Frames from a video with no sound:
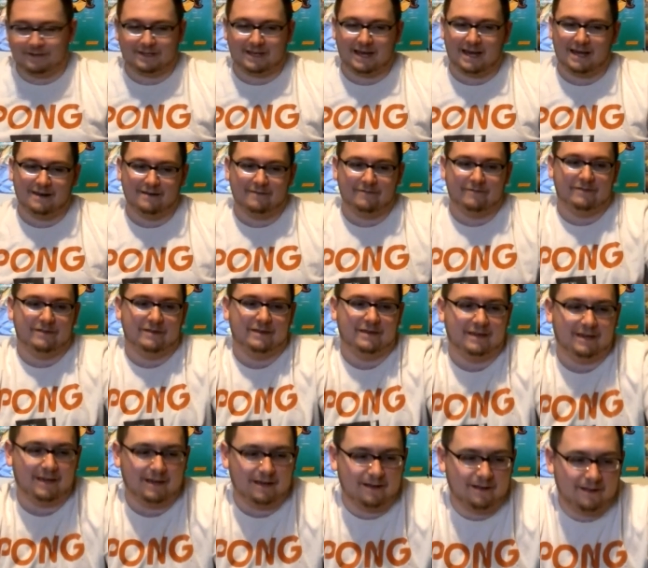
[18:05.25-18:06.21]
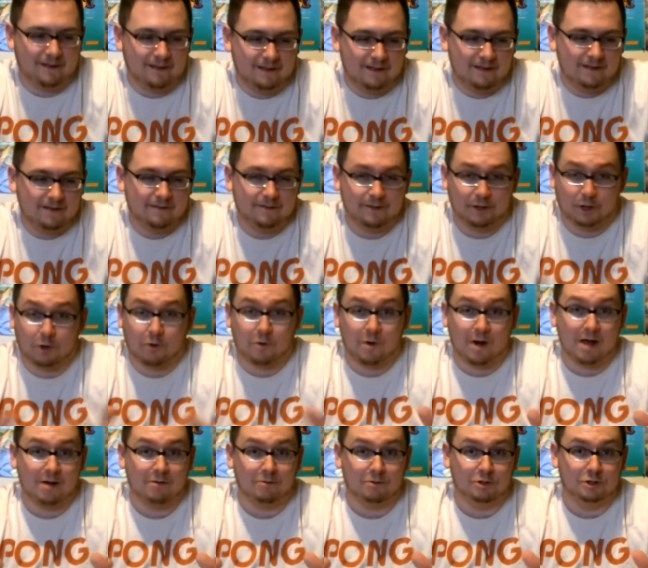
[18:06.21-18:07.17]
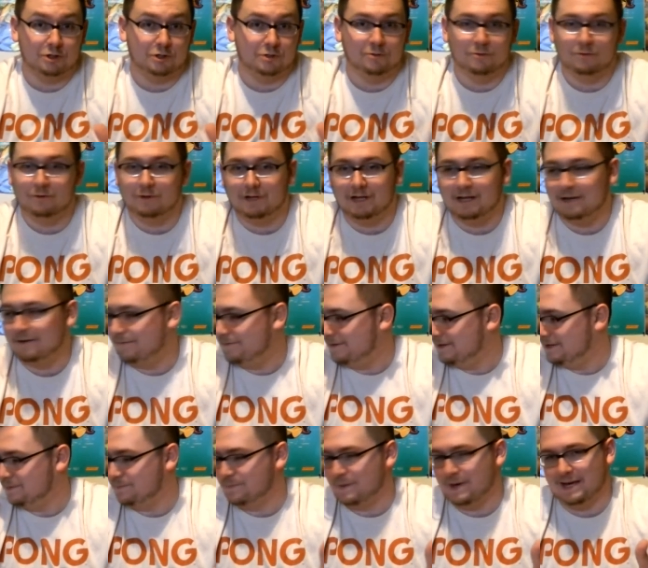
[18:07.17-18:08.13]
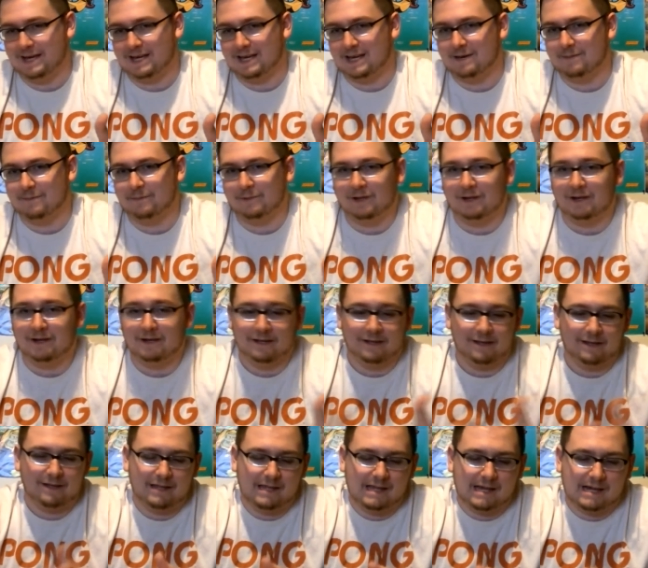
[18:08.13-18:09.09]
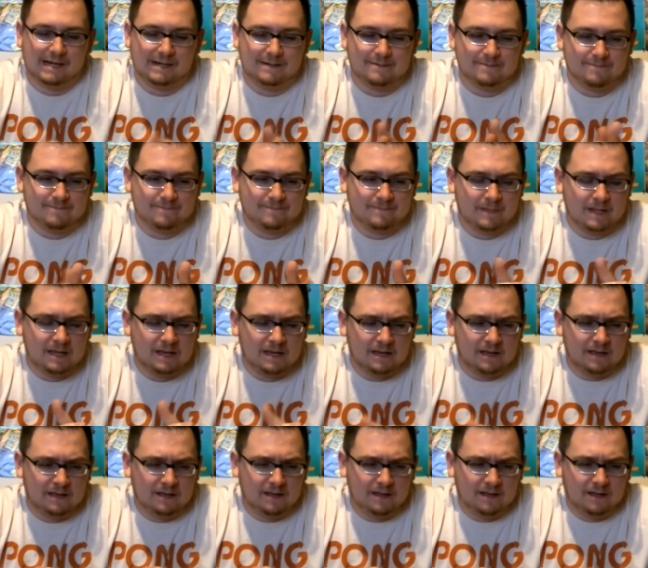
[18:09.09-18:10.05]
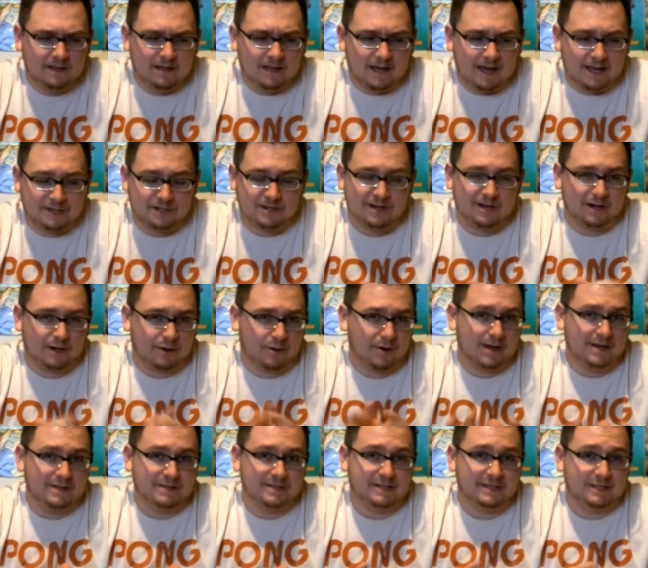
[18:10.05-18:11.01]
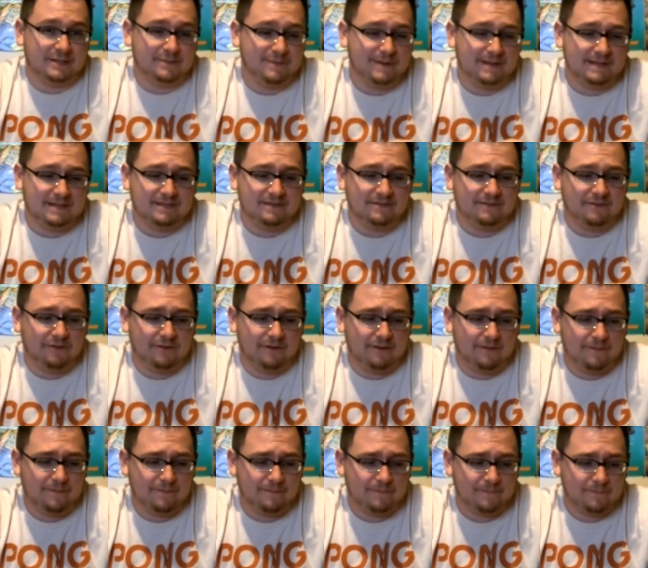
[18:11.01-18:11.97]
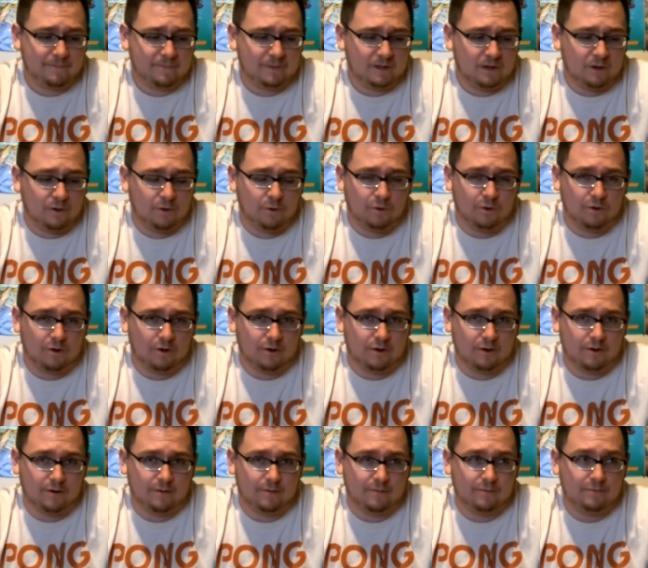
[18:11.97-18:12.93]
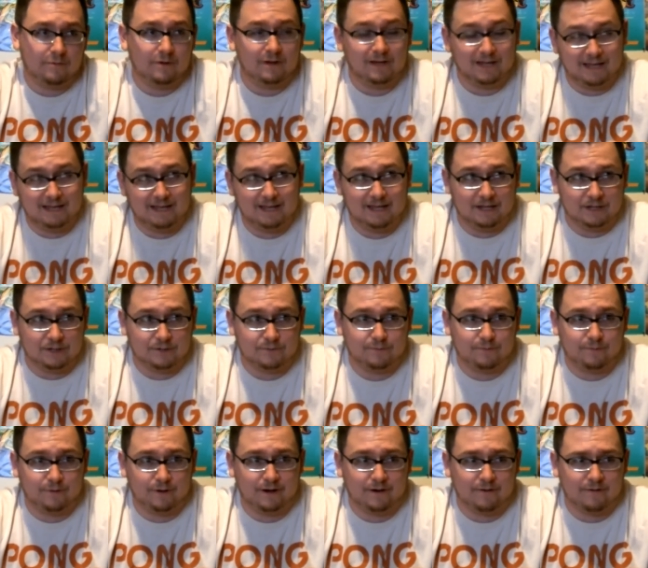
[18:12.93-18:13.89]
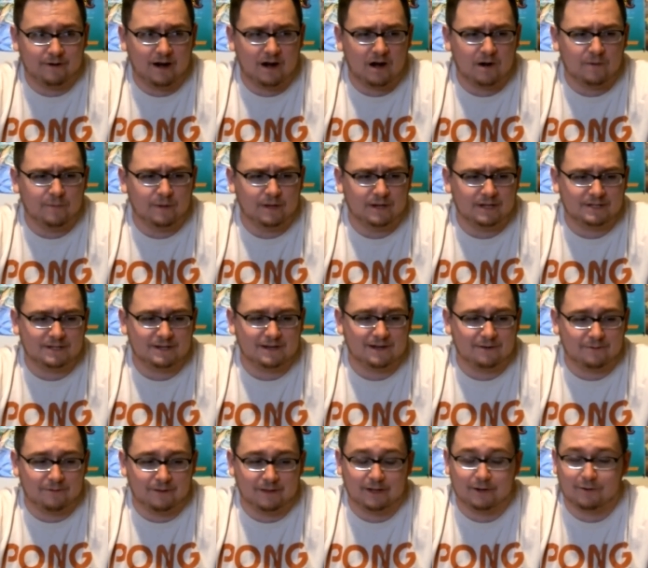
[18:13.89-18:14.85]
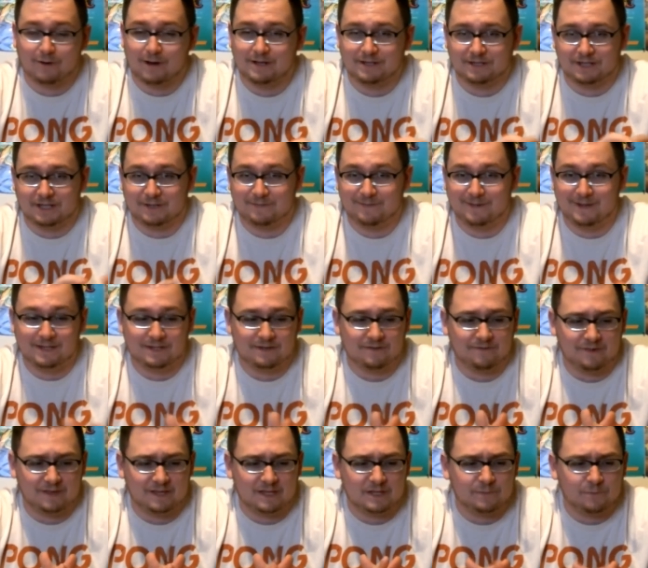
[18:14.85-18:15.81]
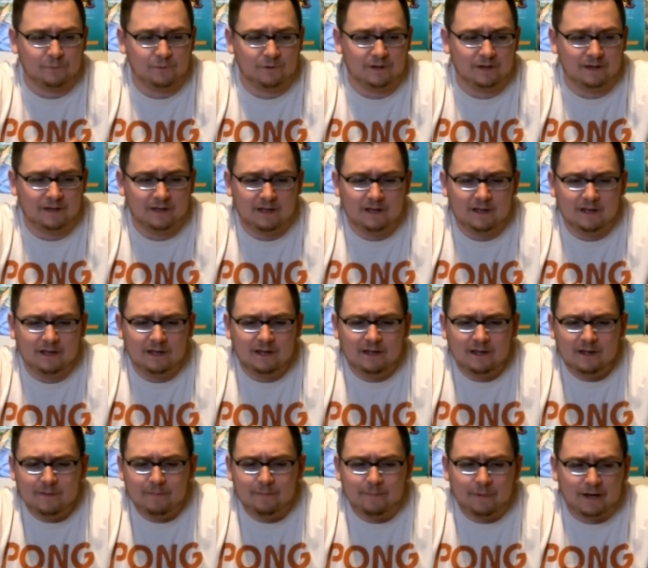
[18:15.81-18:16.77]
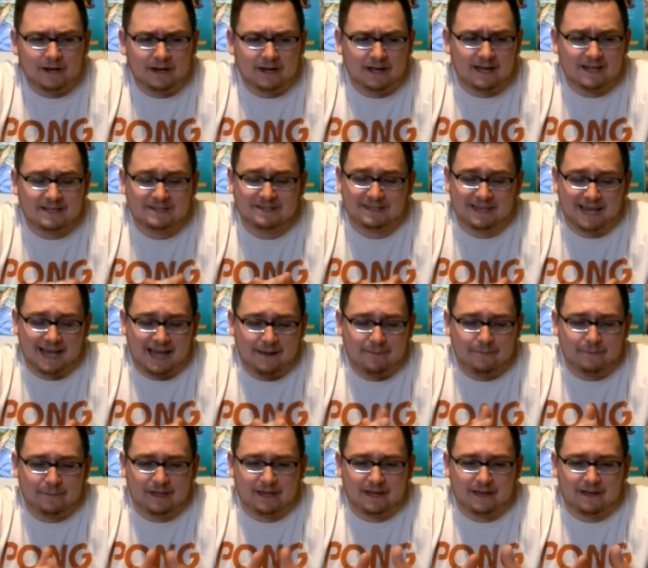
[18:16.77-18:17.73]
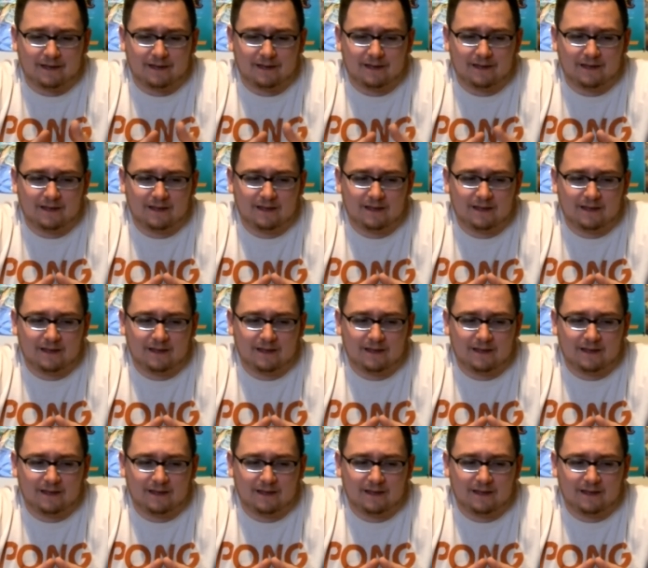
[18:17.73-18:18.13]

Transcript: is kind of the uh, the crown jewel of this pickup lot. Um, it's not crazy expensive, or, well, it is pretty rare, but it's not really crazy expensive at this point. But uh, it's a game that